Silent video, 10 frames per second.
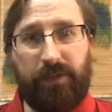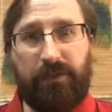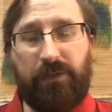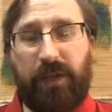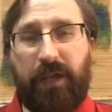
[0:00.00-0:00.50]
The
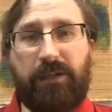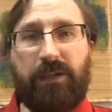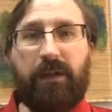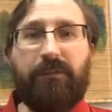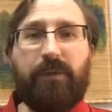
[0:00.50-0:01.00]

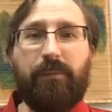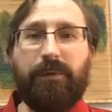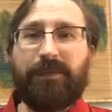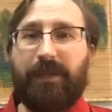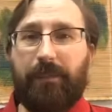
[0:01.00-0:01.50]
changing of your
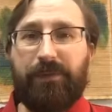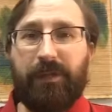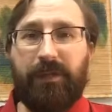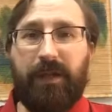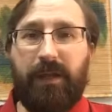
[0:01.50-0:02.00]

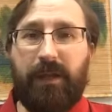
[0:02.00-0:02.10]
perception